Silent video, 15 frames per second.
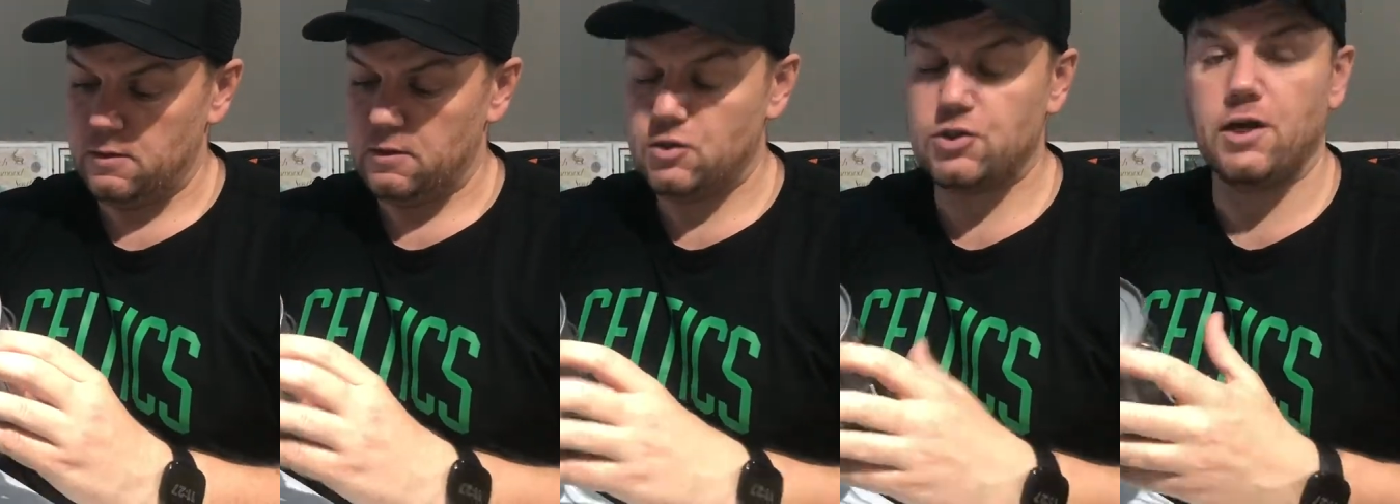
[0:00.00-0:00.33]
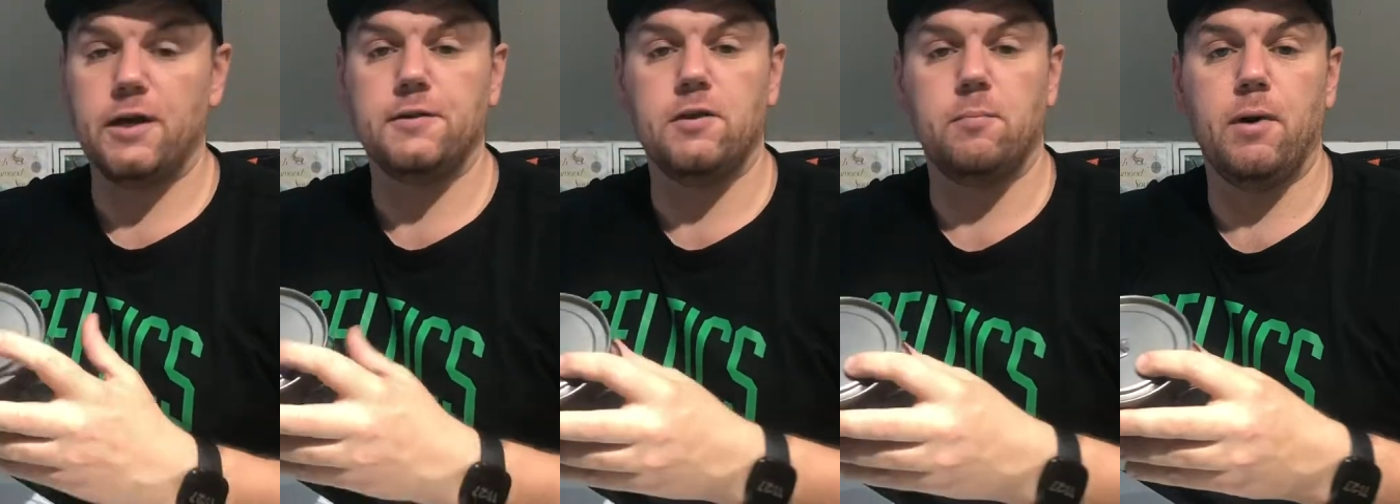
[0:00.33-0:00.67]

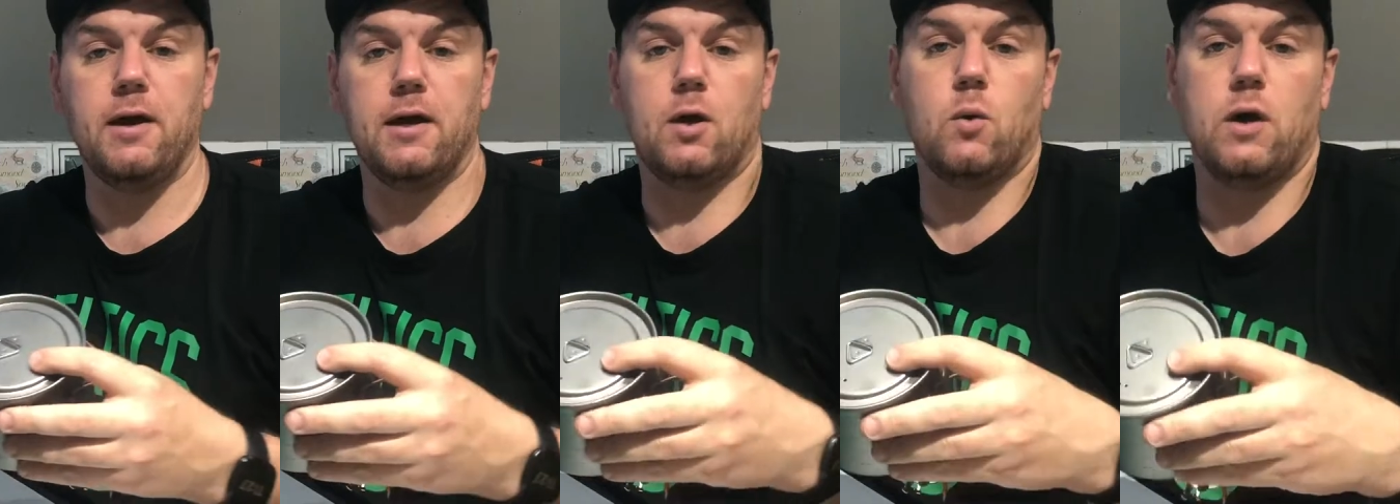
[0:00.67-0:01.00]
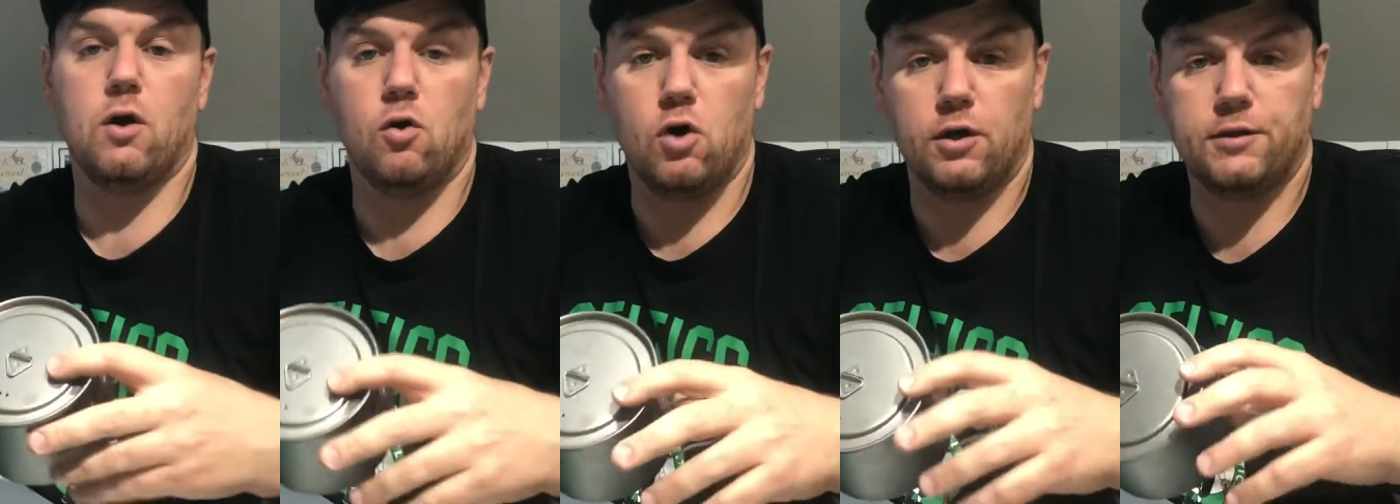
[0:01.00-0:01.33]
Started to buy quite
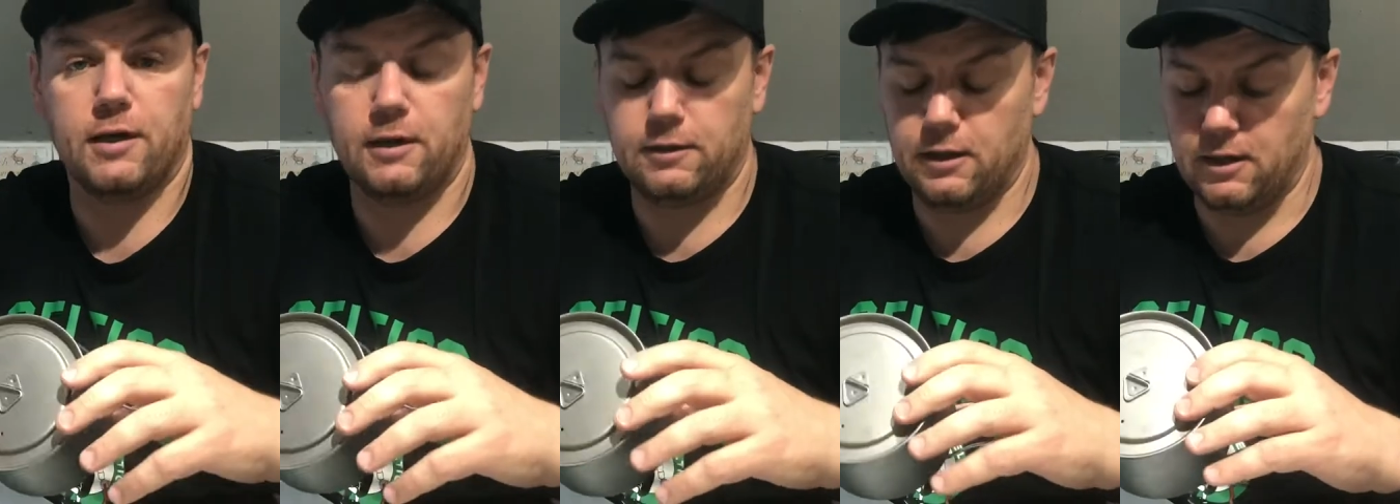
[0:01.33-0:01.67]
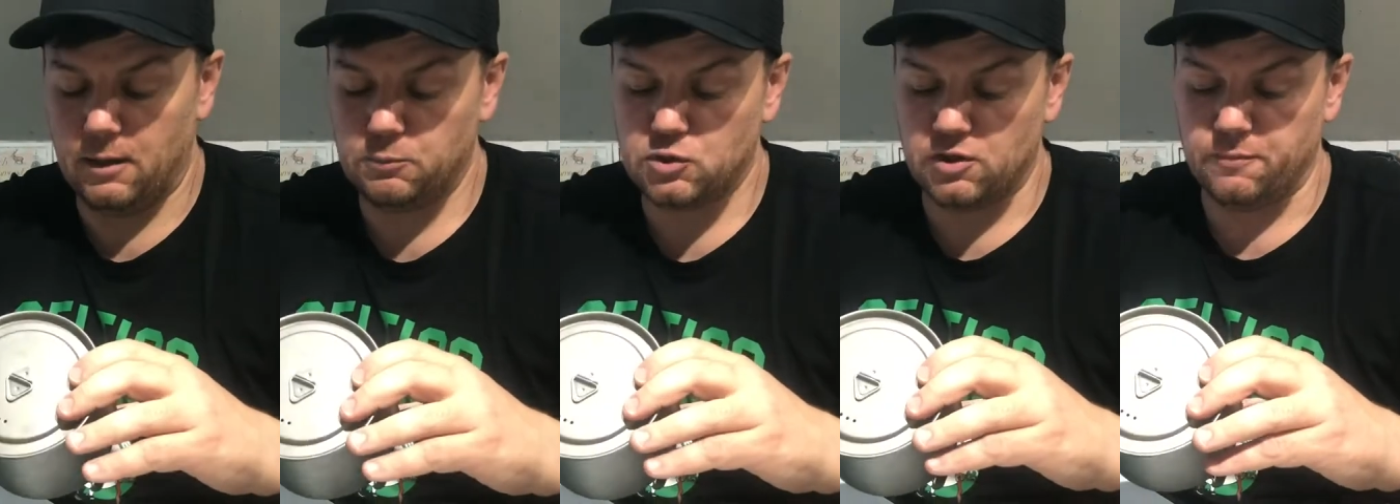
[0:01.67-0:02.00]
a lot of
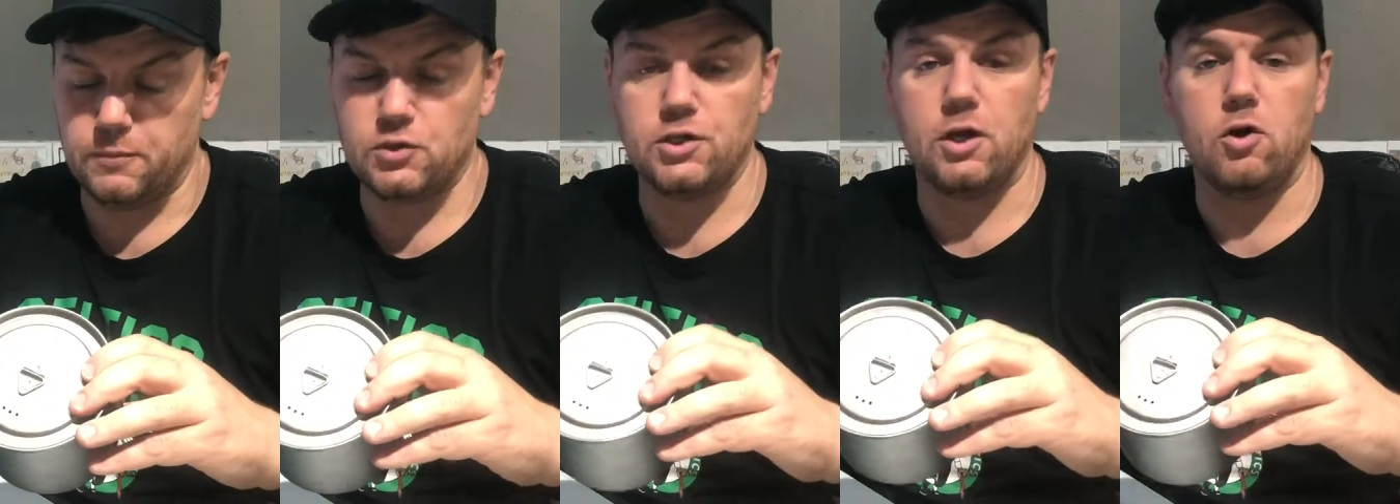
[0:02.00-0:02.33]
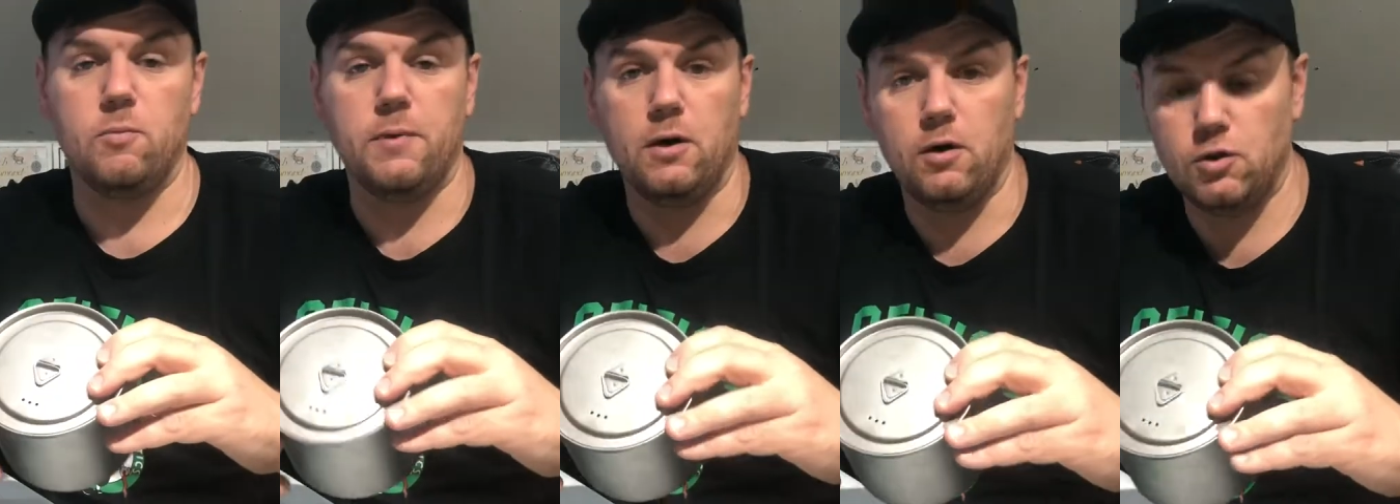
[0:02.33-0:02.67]
titanium stuff myself,
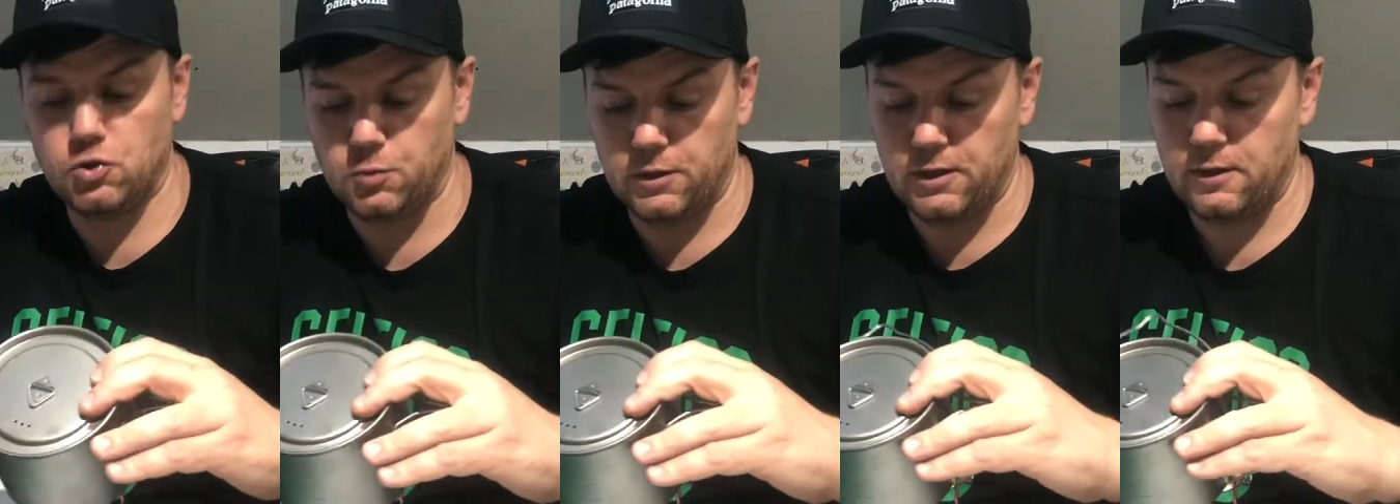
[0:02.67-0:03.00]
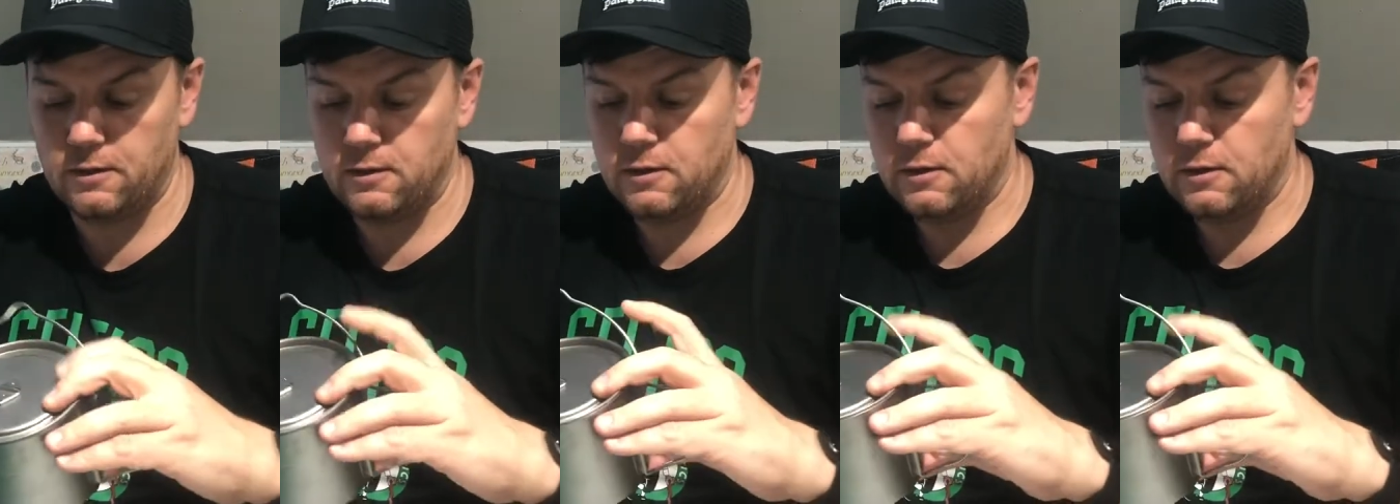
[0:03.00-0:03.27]
to be honest with you.